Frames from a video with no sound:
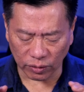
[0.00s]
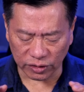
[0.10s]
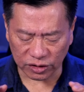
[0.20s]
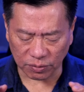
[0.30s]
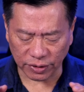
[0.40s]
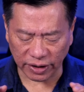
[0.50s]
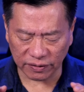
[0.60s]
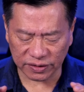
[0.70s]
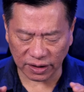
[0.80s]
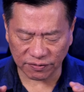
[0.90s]
We will use the
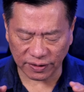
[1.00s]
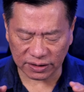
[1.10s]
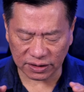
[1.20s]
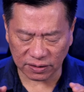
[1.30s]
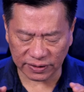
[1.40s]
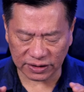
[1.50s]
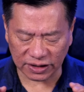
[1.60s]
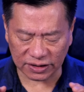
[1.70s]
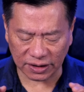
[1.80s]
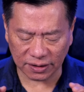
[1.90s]
prayer of Saint Francis of
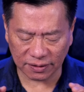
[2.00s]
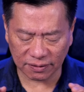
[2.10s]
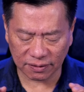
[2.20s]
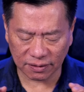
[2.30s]
Assisi.